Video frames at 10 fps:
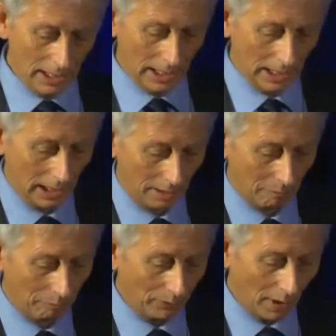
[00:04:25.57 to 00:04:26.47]

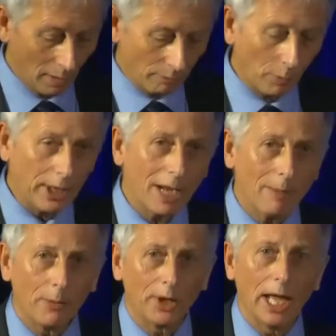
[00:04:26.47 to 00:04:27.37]
but we came
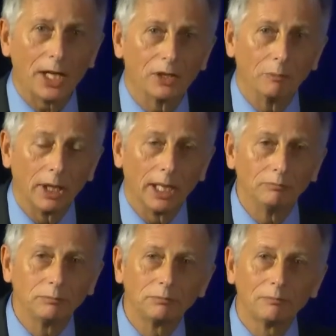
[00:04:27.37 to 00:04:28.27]
out with an action
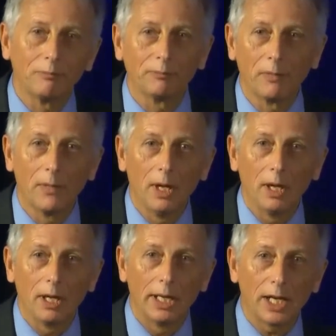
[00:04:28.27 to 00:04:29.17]

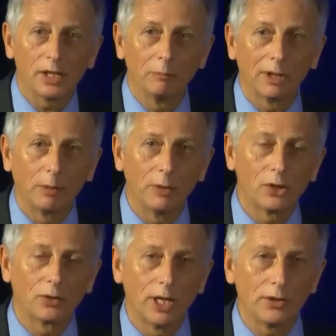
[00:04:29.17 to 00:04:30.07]
plan which
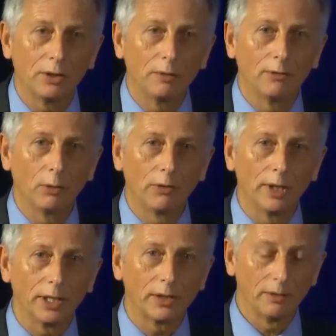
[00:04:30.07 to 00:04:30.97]
tries to do 4
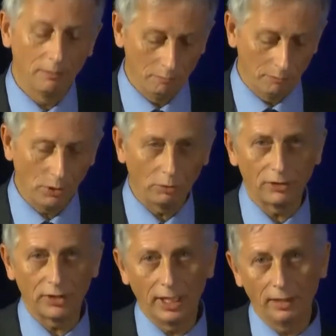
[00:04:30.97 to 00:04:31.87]
things: build
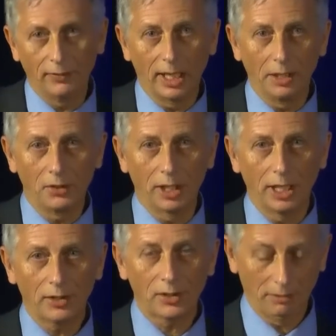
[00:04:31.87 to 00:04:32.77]
resilient value
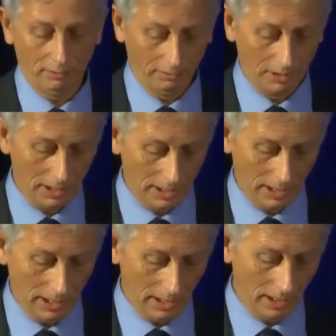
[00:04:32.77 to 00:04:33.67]
chains,
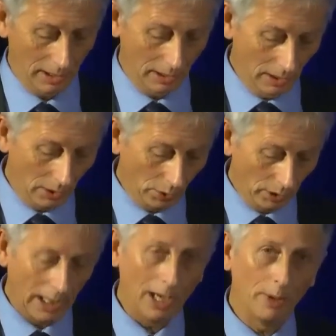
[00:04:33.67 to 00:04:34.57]
look
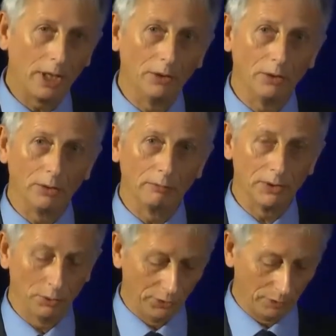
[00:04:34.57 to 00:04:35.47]
at how we can do the
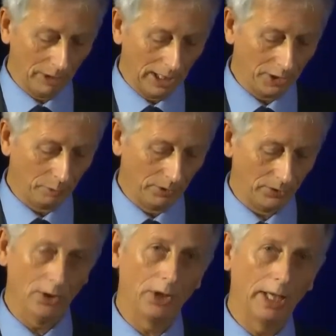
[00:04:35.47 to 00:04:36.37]
resource management,
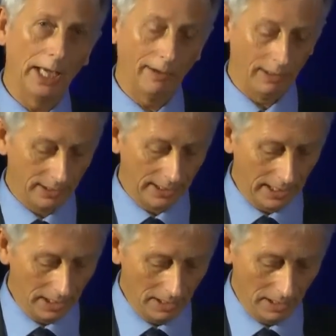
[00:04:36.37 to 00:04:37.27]
circularity
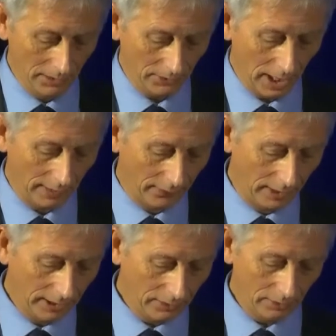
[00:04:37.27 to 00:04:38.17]
side of
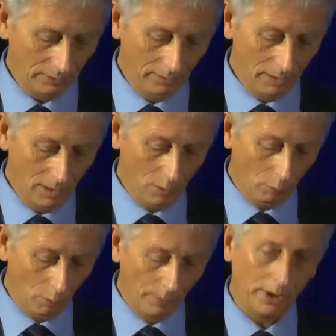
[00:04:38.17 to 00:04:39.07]
things,
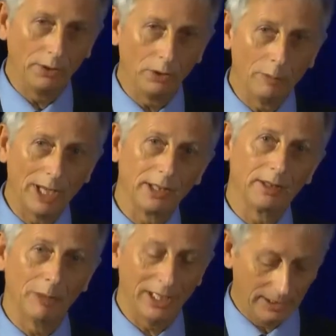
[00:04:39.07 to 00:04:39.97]
what we can do better
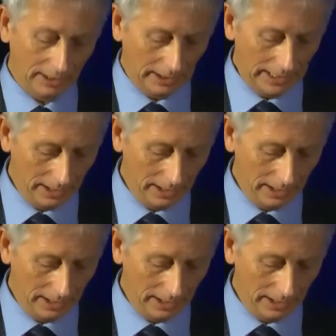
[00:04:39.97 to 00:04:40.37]
domestically,